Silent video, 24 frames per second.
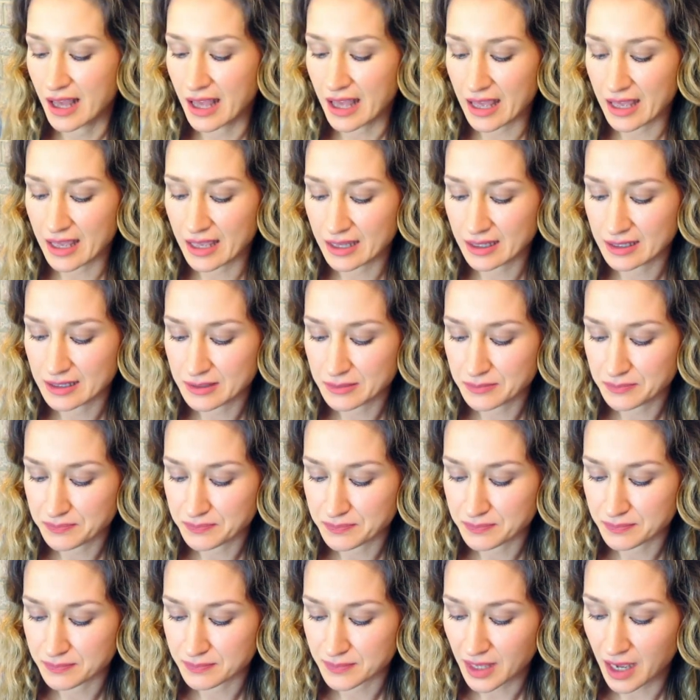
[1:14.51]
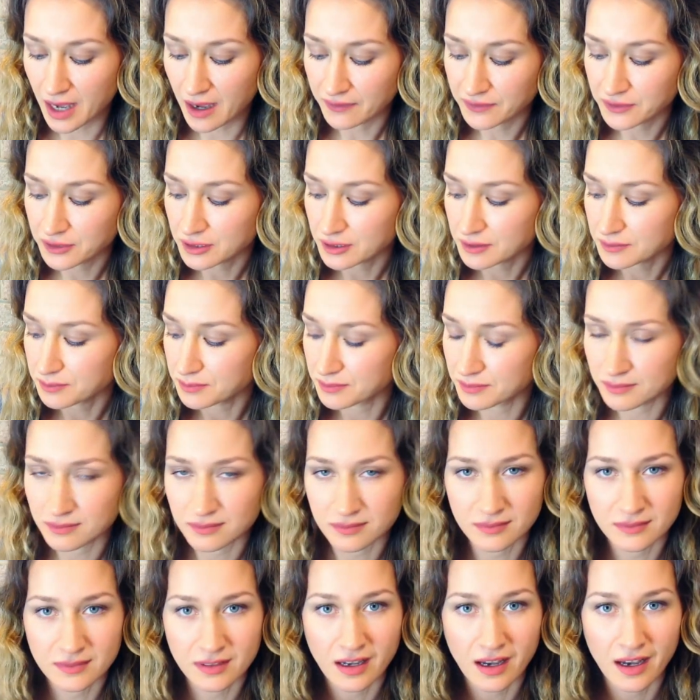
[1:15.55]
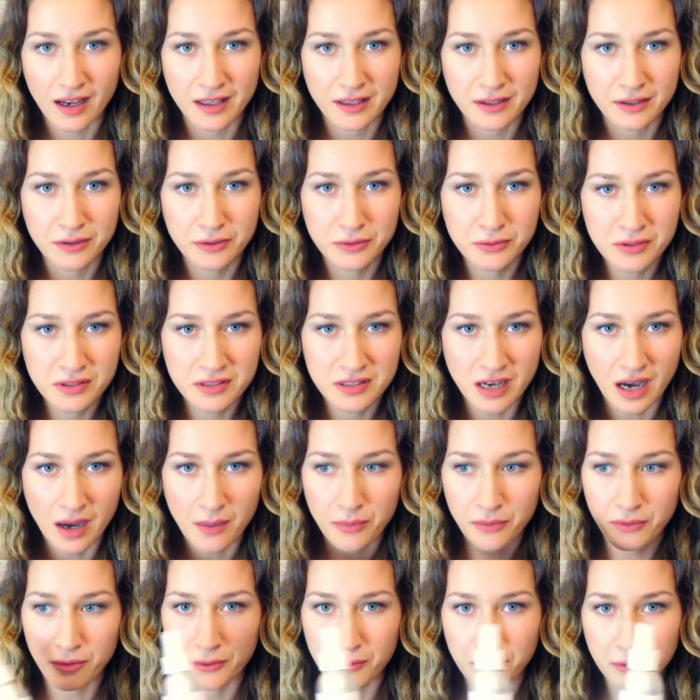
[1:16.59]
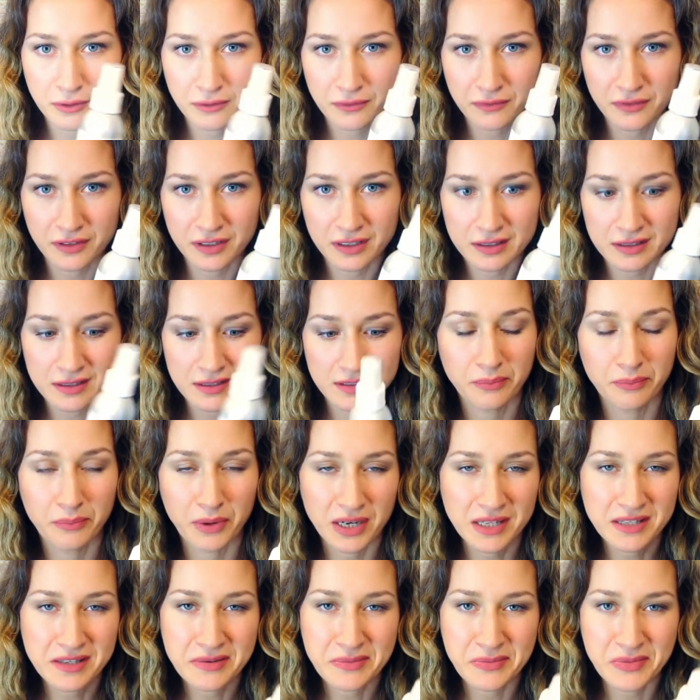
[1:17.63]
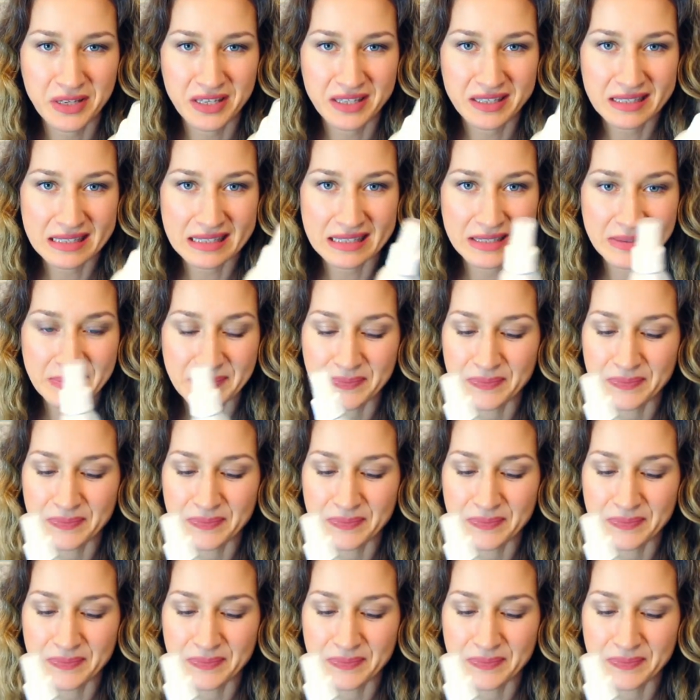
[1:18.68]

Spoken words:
And after I used up all of this body mist,